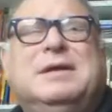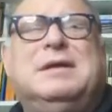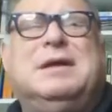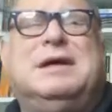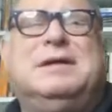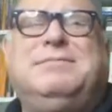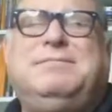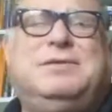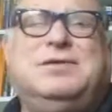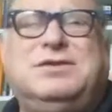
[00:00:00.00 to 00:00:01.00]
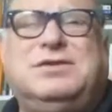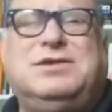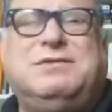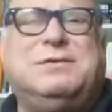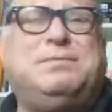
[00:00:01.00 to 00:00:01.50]
There's
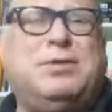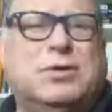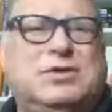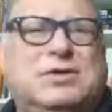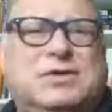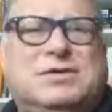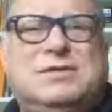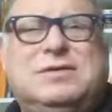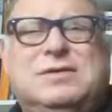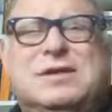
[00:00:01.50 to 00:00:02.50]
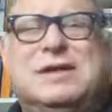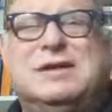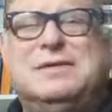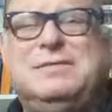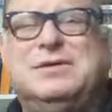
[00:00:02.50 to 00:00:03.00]
different approaches.
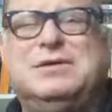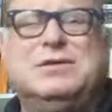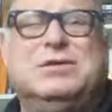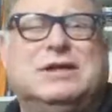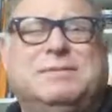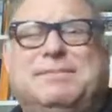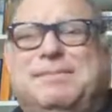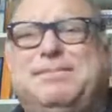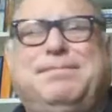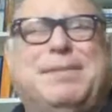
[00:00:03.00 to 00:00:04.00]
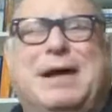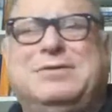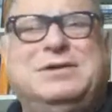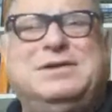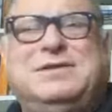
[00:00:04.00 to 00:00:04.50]
You can look at
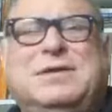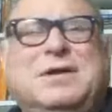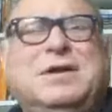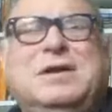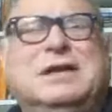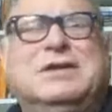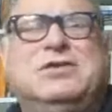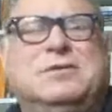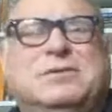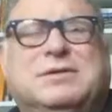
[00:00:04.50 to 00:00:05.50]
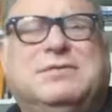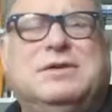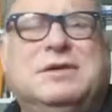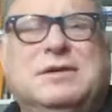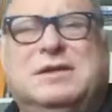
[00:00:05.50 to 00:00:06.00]
boundaries in terms of
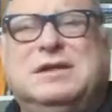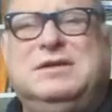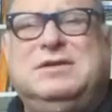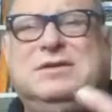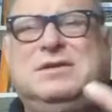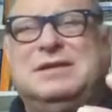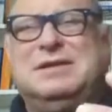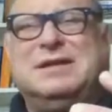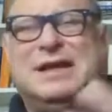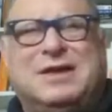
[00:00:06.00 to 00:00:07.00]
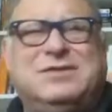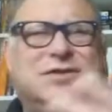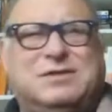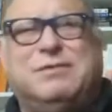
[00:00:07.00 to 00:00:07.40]
the analysis of the